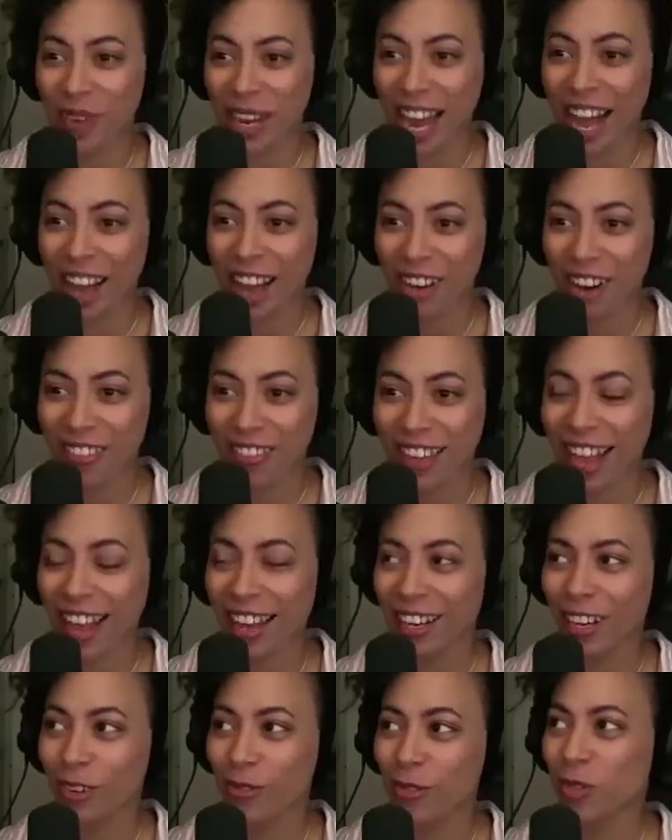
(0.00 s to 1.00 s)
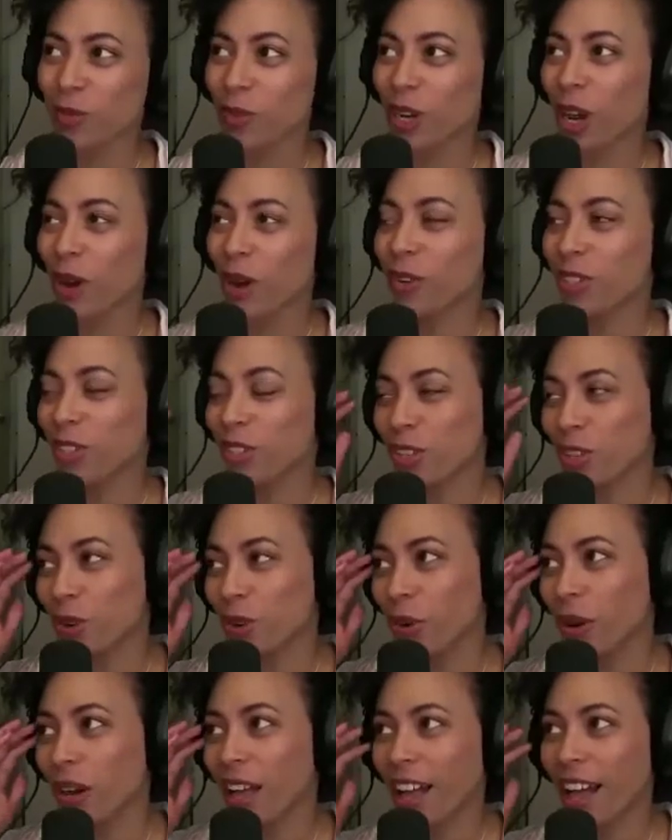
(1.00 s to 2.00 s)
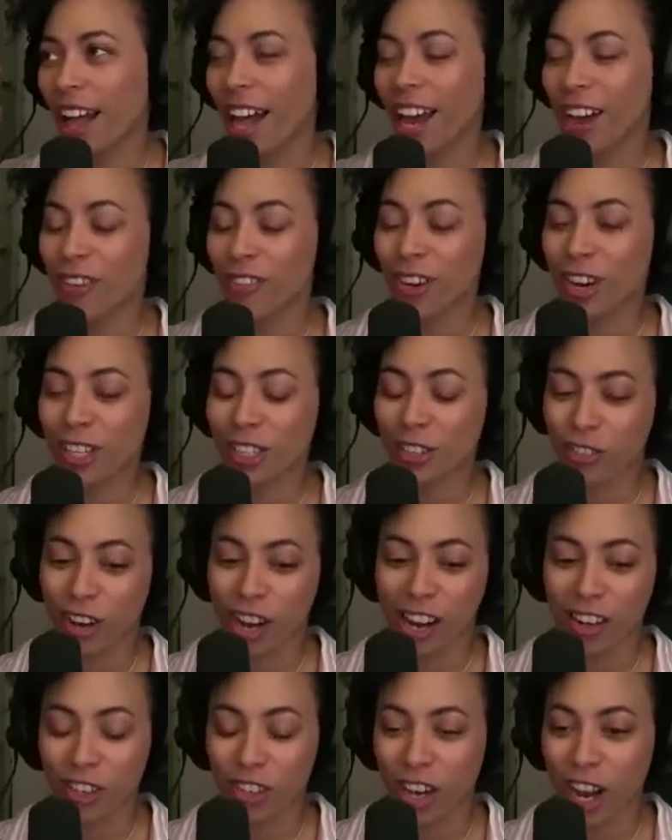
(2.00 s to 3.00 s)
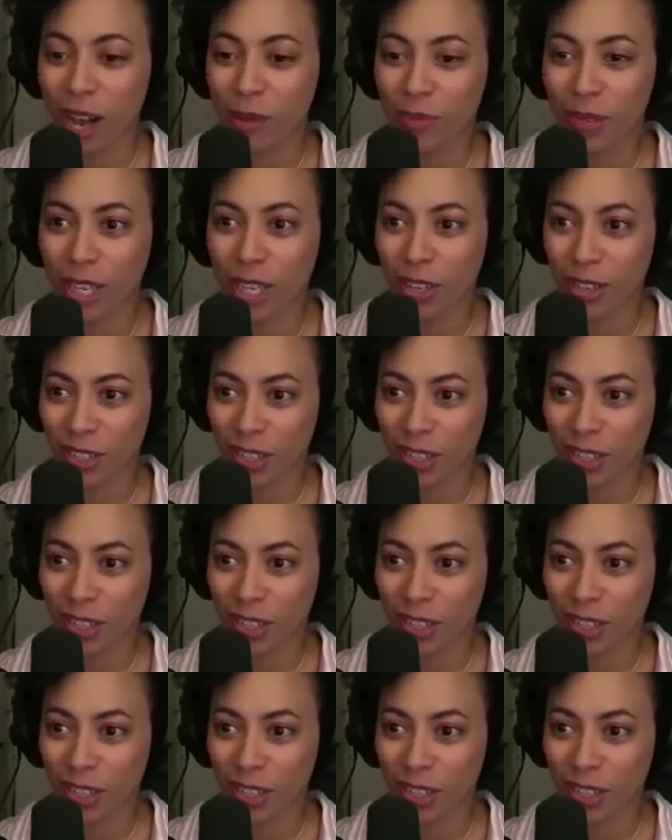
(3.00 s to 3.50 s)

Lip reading: out on that. It was when I was new at a restaurant job years